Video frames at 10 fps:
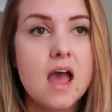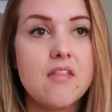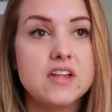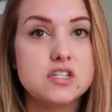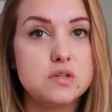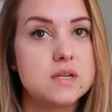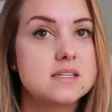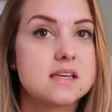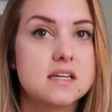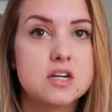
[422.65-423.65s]
And then two
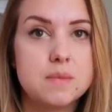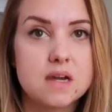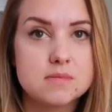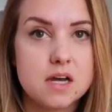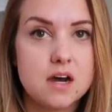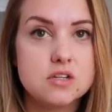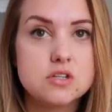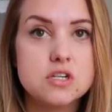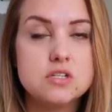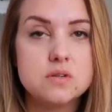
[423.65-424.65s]
days later, it becomes
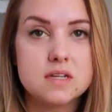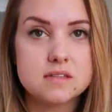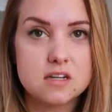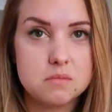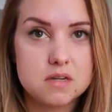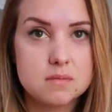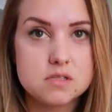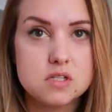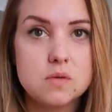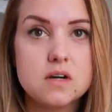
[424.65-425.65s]
100. Two days later, it
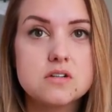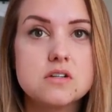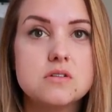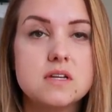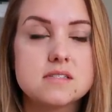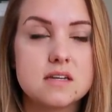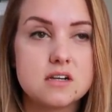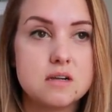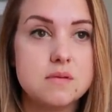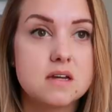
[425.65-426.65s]
becomes 200. Two days
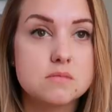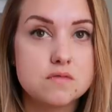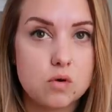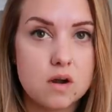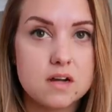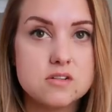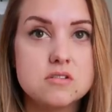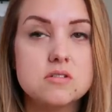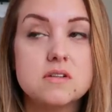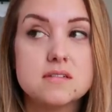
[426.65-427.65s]
later, it becomes
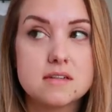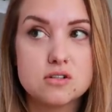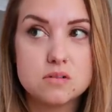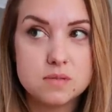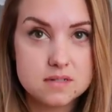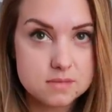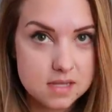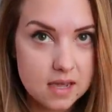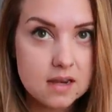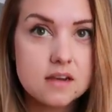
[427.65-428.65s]
400. Two days later, it becomes
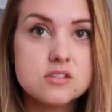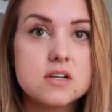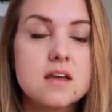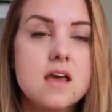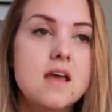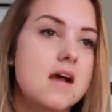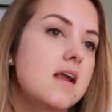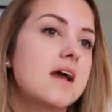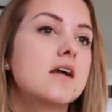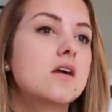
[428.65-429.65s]
800.
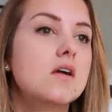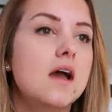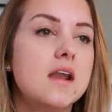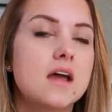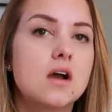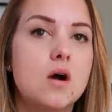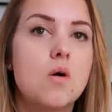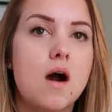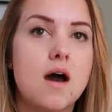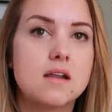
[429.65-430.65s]
And I, and I
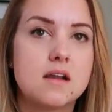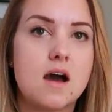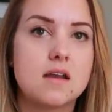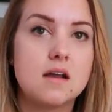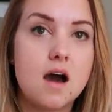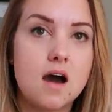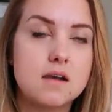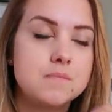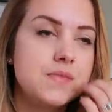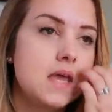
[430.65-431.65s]
go on and on and on.